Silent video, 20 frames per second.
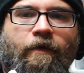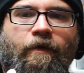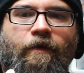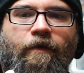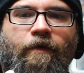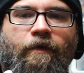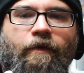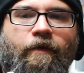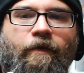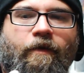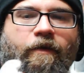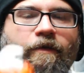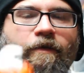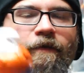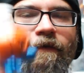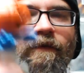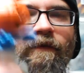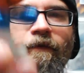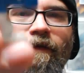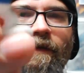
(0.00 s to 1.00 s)
And he
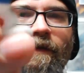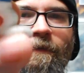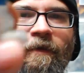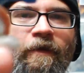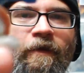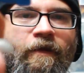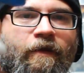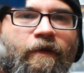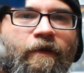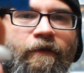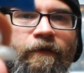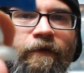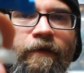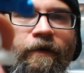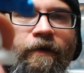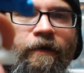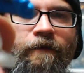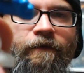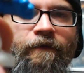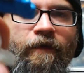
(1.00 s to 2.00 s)
just, I mean, he needs a
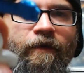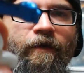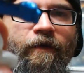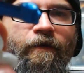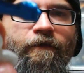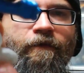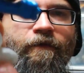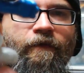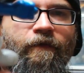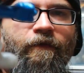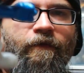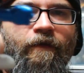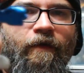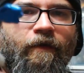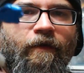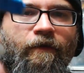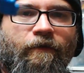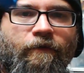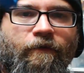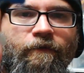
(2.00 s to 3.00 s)
carving knife in his
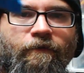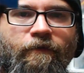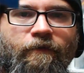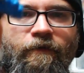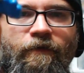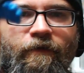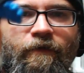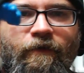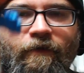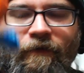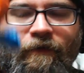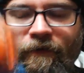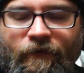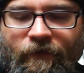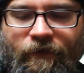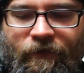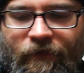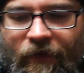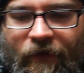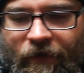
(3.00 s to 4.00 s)
hand to really
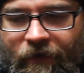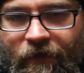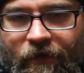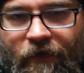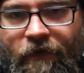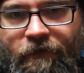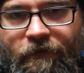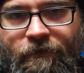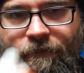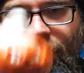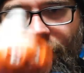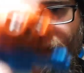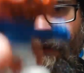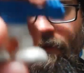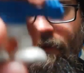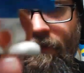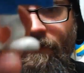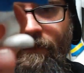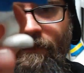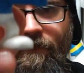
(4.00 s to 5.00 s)
set it off,
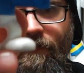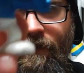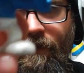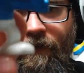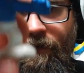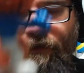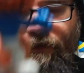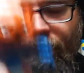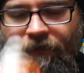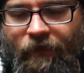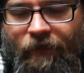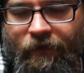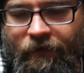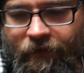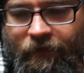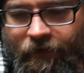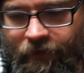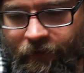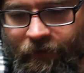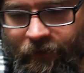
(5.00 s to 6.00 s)
but that's a
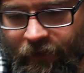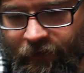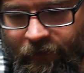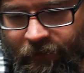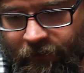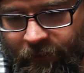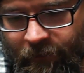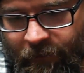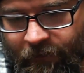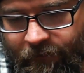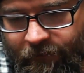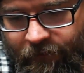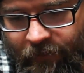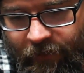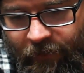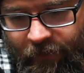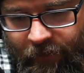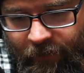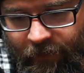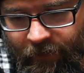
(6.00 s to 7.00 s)
great, great Smurf
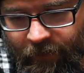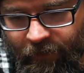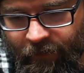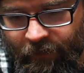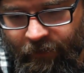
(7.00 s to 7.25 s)
figure.